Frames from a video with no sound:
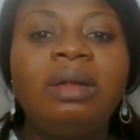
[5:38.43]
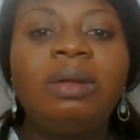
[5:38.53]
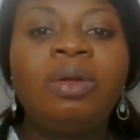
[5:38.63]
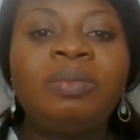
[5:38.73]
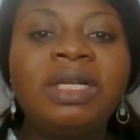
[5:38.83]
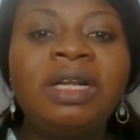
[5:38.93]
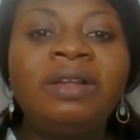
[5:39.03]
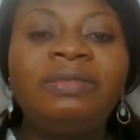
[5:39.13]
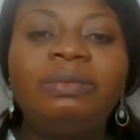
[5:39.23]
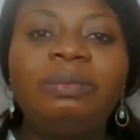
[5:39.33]

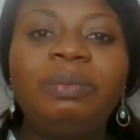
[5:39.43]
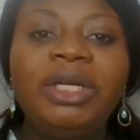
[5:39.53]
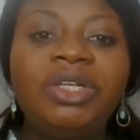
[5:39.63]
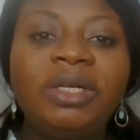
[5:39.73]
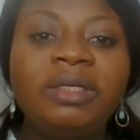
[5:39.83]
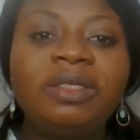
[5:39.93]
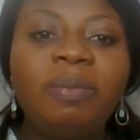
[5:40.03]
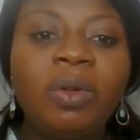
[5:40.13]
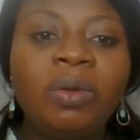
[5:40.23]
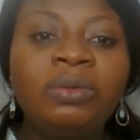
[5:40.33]
observe patient
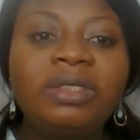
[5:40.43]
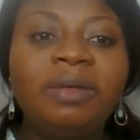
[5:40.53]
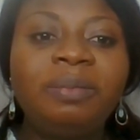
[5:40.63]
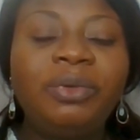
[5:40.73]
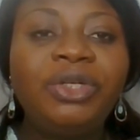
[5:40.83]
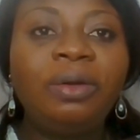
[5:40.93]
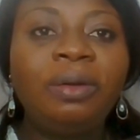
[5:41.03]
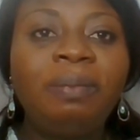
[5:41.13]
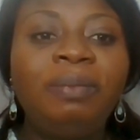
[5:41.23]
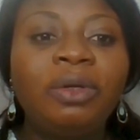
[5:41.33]
pulse,
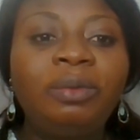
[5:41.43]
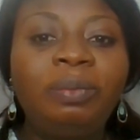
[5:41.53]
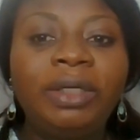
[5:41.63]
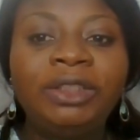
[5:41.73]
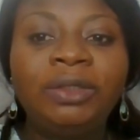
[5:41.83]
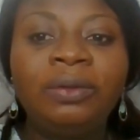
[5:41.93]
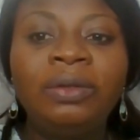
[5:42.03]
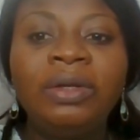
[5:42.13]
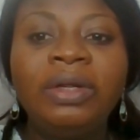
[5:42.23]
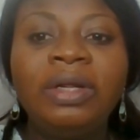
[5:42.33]
temperature, blood pressure,
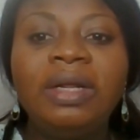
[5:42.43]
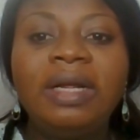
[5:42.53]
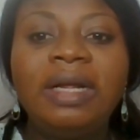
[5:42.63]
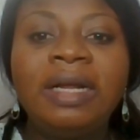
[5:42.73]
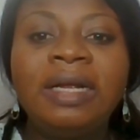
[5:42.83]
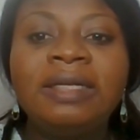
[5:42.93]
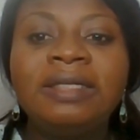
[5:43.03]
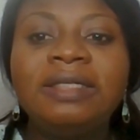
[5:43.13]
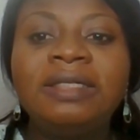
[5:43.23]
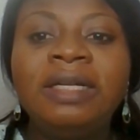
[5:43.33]

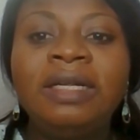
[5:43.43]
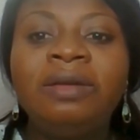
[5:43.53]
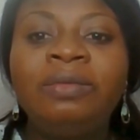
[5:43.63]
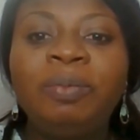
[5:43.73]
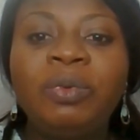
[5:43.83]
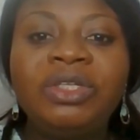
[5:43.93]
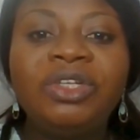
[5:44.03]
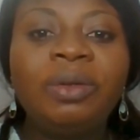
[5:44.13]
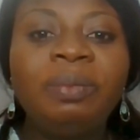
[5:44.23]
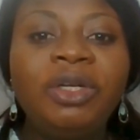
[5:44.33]
and they
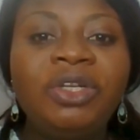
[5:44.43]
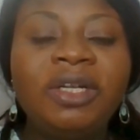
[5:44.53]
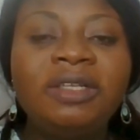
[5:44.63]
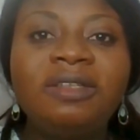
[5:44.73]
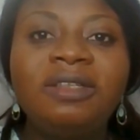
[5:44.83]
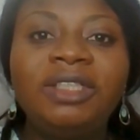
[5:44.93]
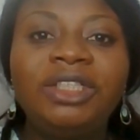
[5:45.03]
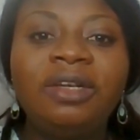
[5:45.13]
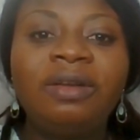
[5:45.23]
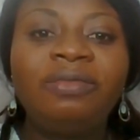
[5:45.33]
reposition patients. They
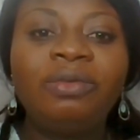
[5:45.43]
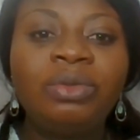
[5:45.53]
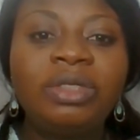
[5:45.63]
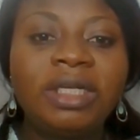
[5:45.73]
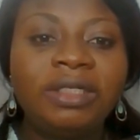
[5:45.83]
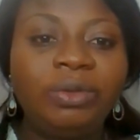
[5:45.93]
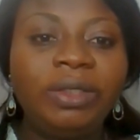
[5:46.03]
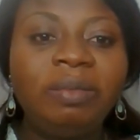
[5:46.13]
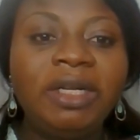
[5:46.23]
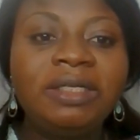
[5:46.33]
share foods and
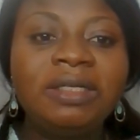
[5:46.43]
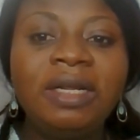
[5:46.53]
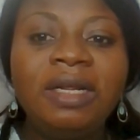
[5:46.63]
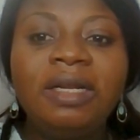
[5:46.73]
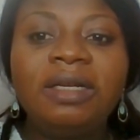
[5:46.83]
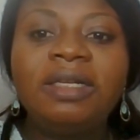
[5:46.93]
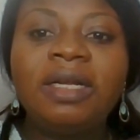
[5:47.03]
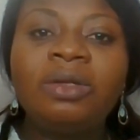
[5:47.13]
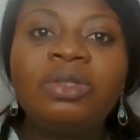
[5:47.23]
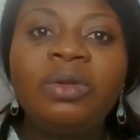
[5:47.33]
treatments. They
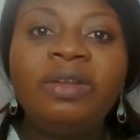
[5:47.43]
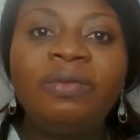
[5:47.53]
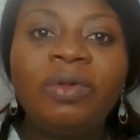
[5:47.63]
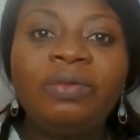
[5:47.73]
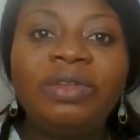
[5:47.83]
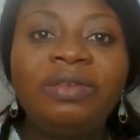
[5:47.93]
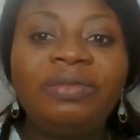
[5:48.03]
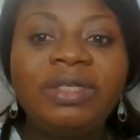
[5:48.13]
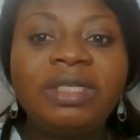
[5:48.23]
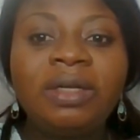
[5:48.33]
are also involved in the
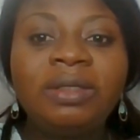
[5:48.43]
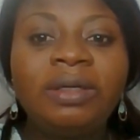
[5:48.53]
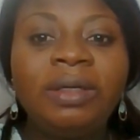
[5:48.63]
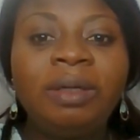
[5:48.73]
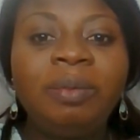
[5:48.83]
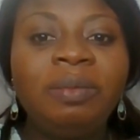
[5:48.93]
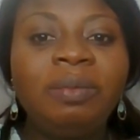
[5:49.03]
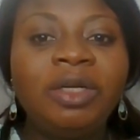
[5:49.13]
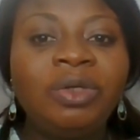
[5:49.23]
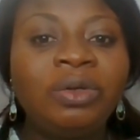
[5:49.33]
physical therapy
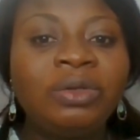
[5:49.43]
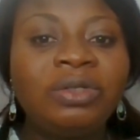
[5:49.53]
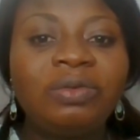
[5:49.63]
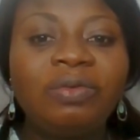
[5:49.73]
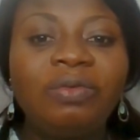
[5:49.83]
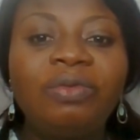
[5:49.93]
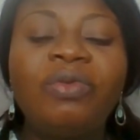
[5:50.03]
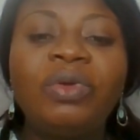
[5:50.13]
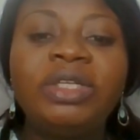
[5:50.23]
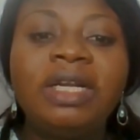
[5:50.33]
measures
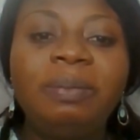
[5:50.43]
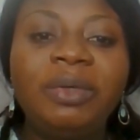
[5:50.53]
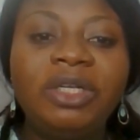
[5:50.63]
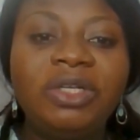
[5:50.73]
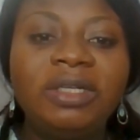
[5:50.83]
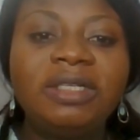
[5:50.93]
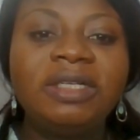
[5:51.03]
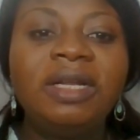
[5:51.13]
for their patients.